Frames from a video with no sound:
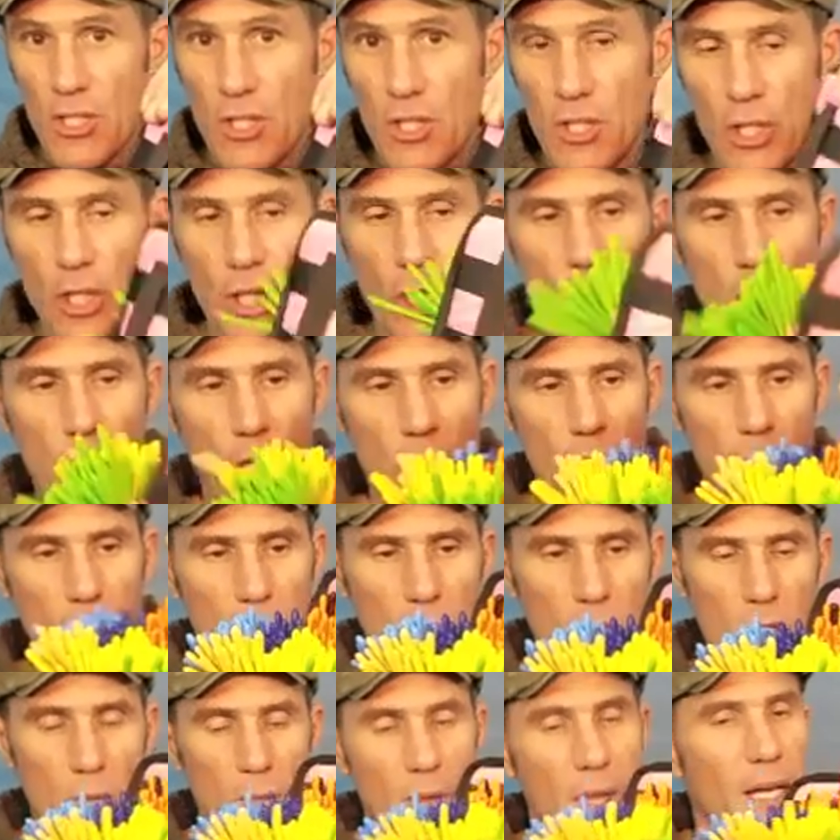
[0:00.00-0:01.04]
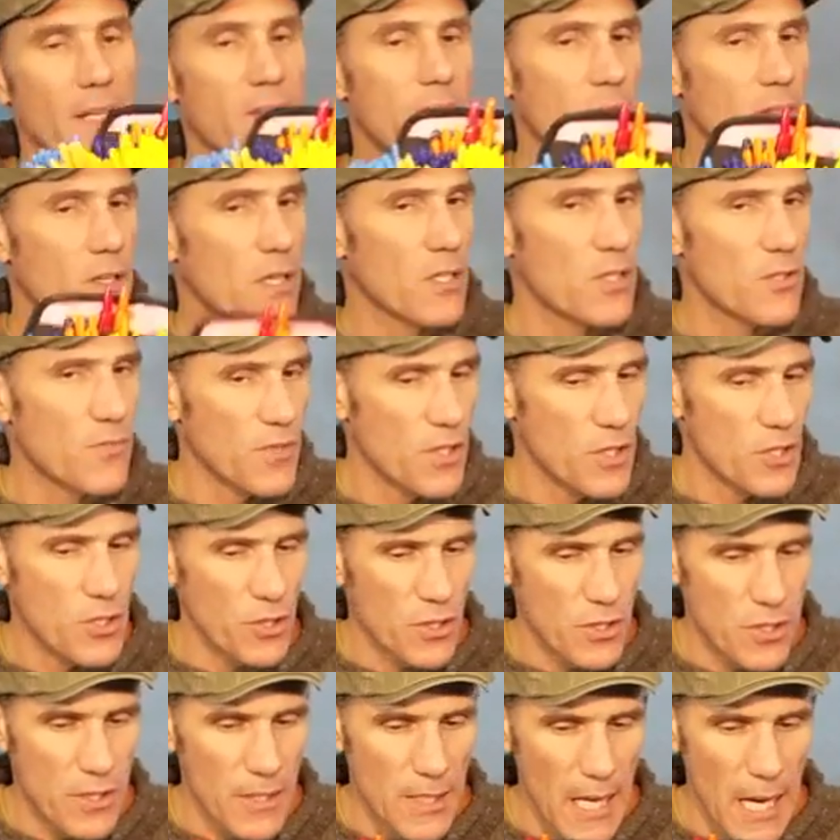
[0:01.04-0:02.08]
secure. So that's a nice feature
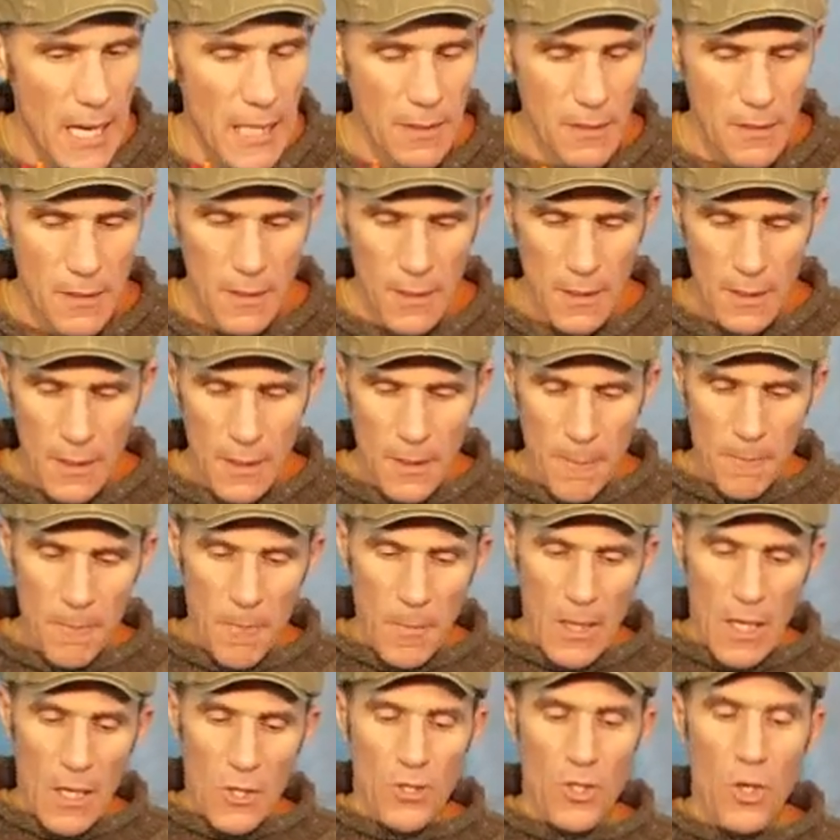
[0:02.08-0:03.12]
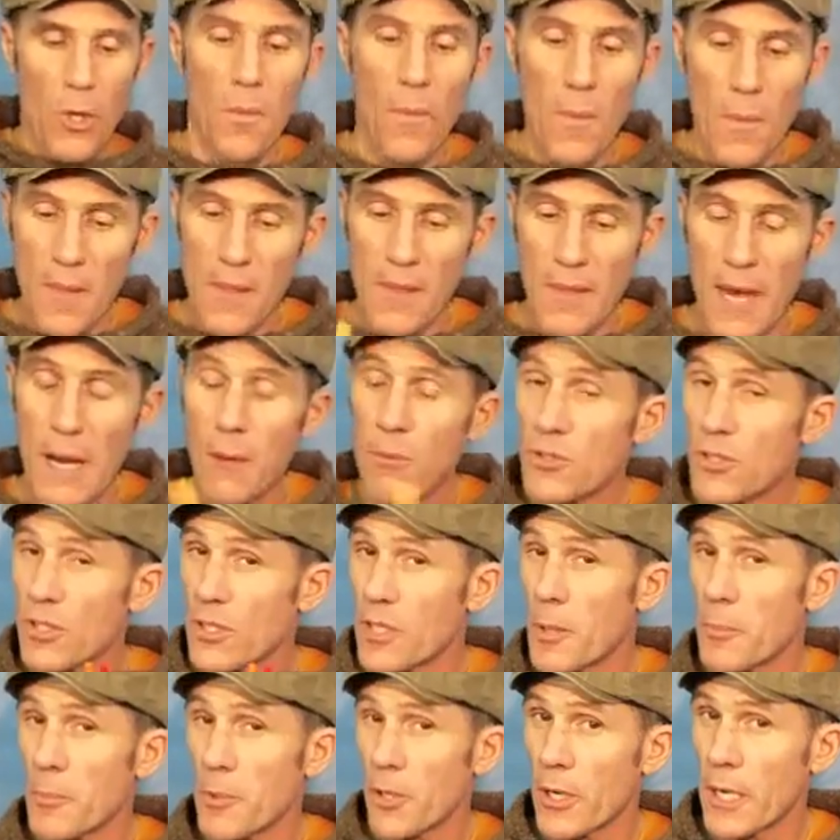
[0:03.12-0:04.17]
to that. So that was an
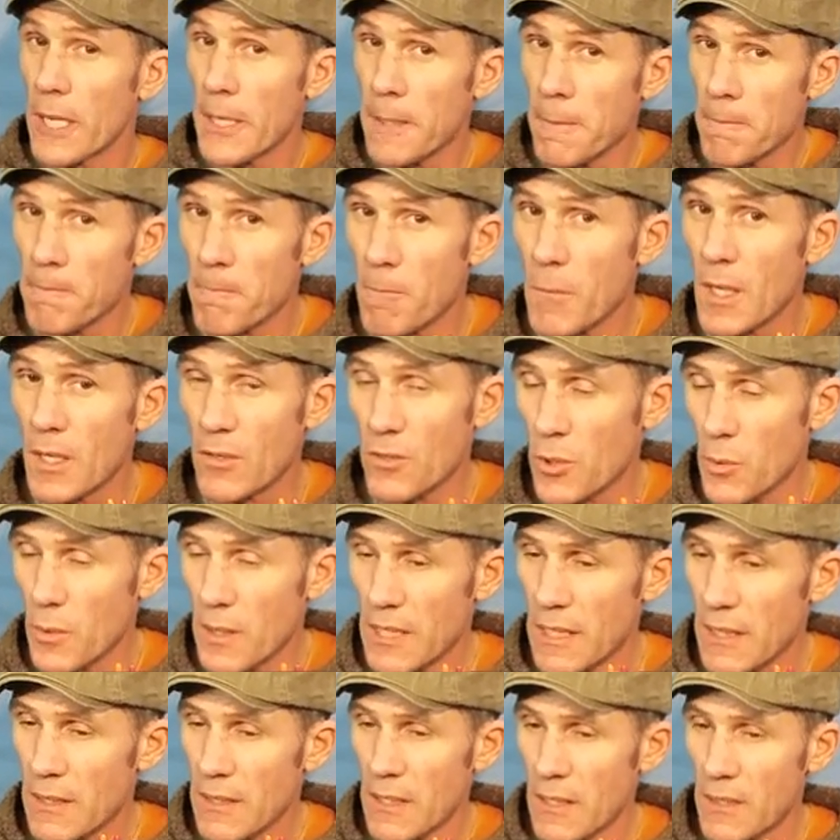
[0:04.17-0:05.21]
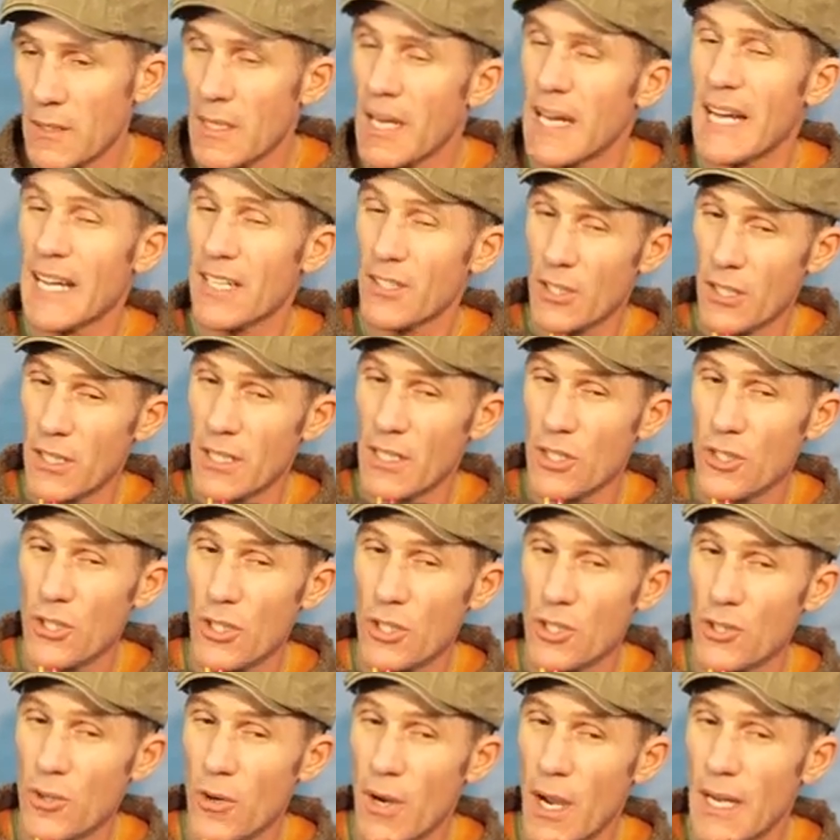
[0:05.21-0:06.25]
upgrade. So we did this. I actually initially
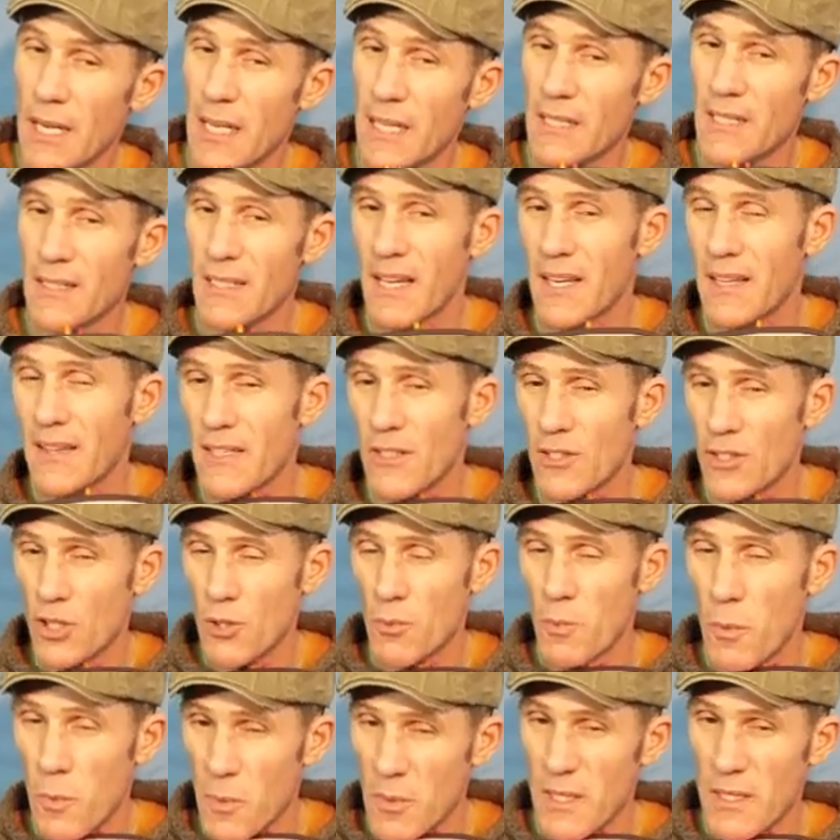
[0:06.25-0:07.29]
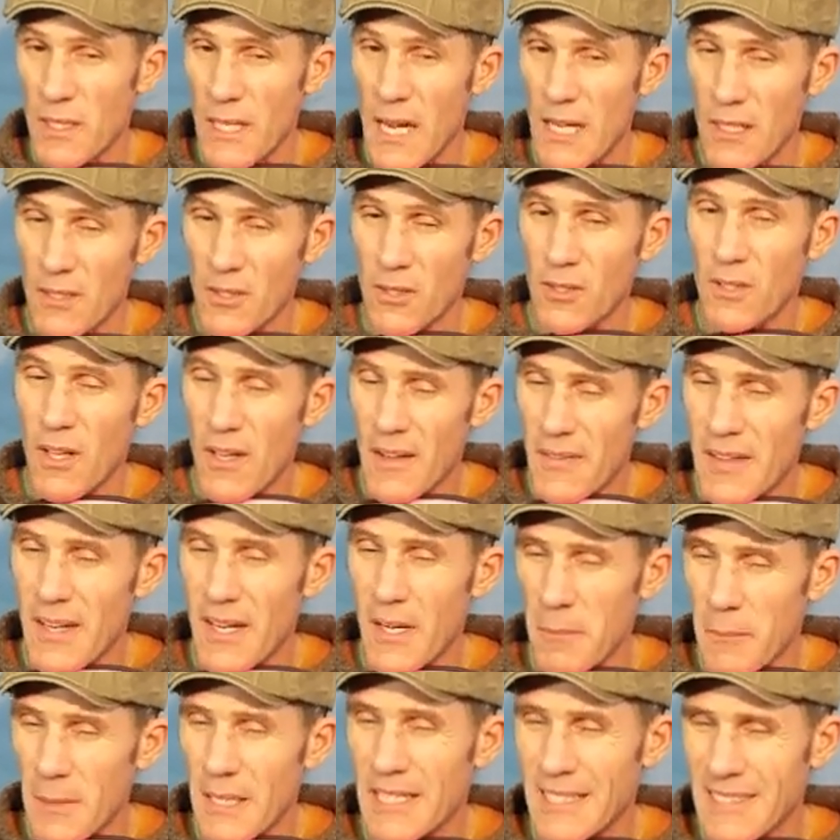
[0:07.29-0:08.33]
tried it and then just went with the tactical. And then I'm
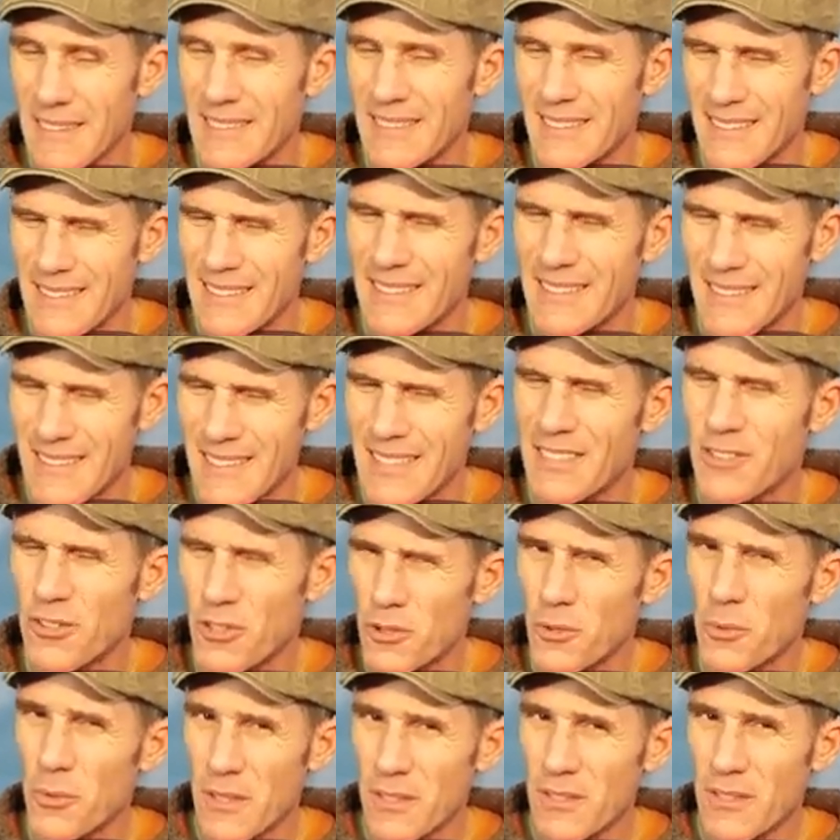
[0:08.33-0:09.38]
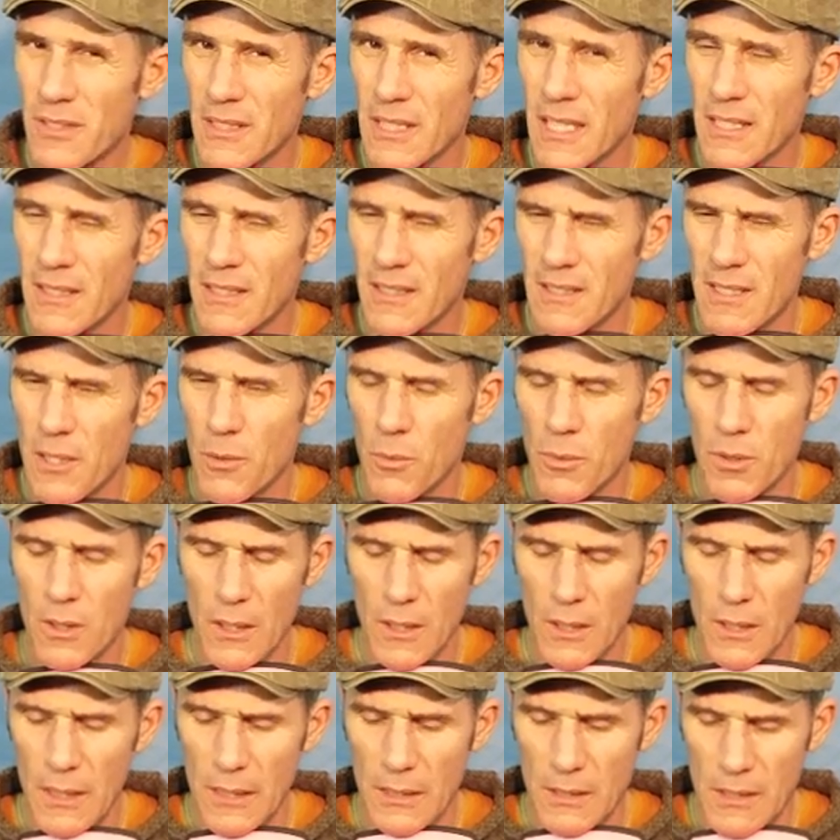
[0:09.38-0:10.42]
like, let's do this again because I really
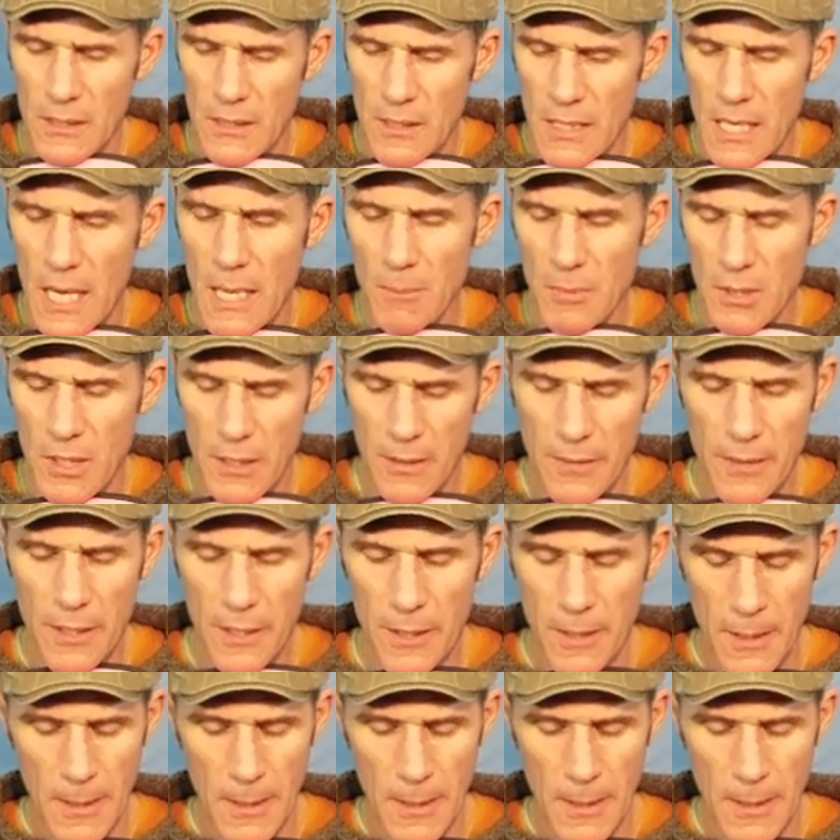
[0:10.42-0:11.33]
like the snaps on there.